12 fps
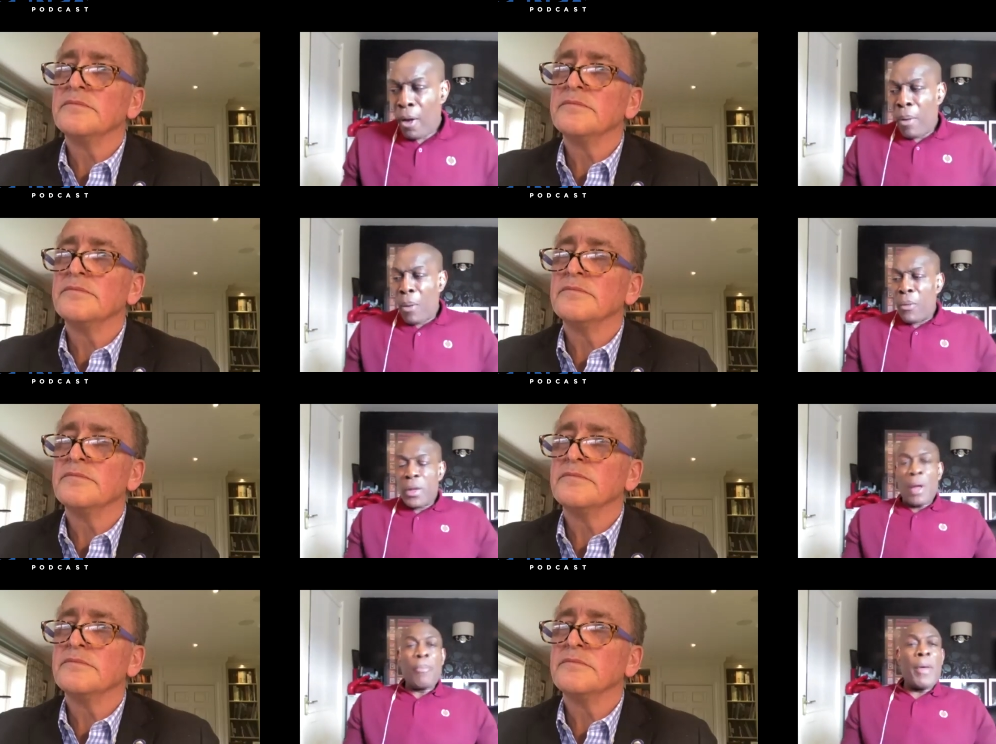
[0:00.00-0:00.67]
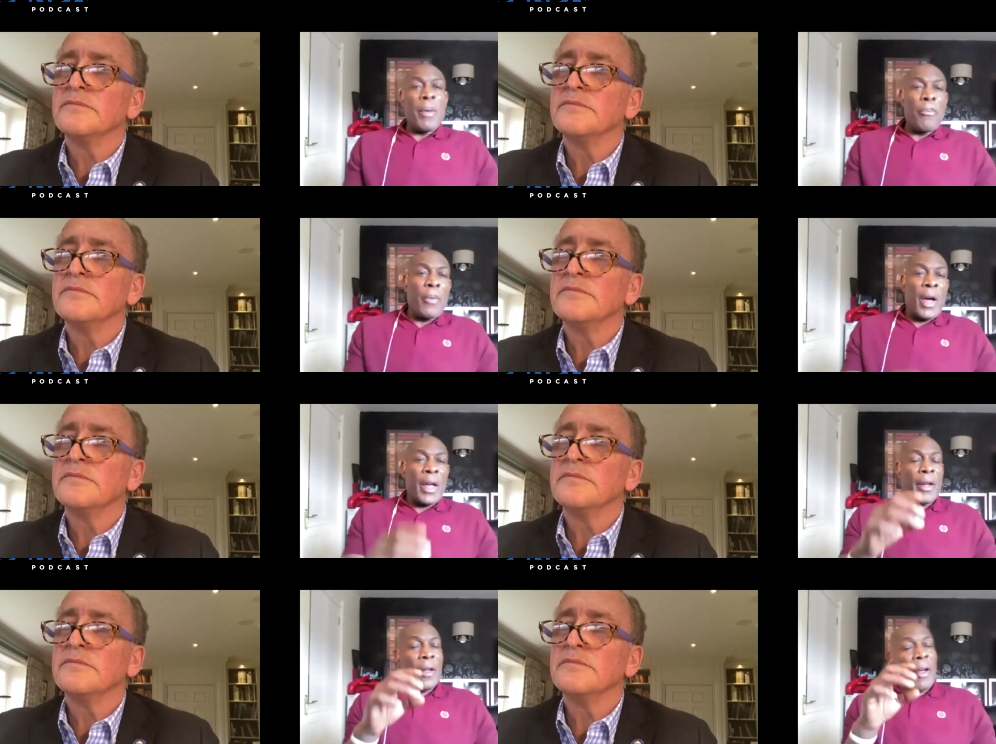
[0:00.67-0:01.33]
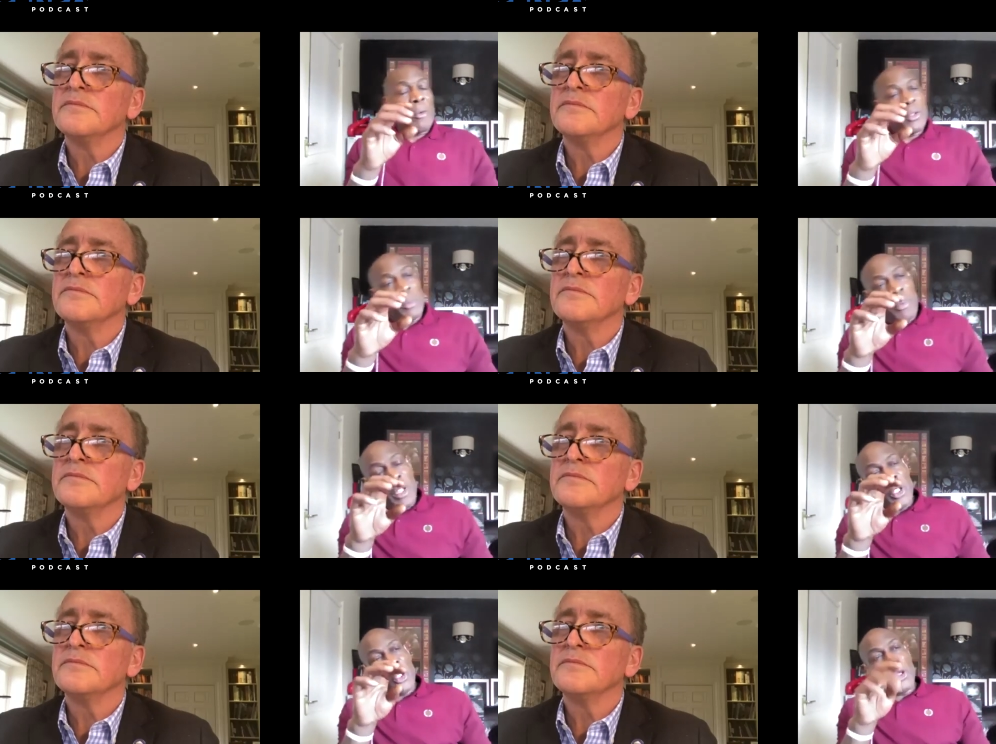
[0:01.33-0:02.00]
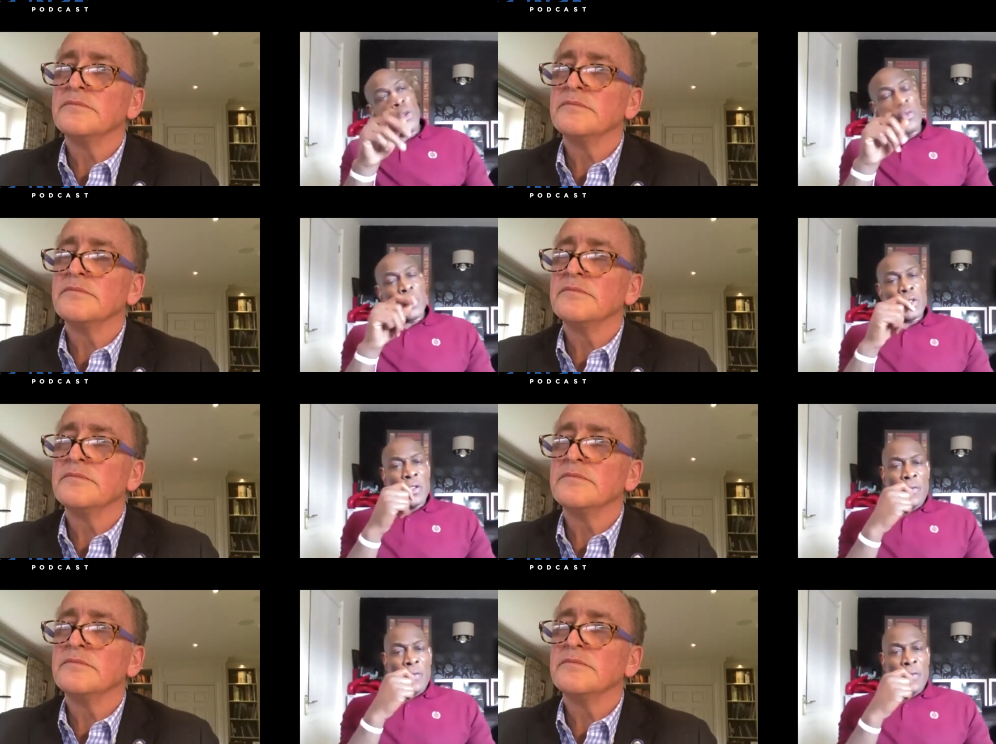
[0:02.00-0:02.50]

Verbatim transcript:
Speaker 1: But when I met Mike, I was a bit dubious.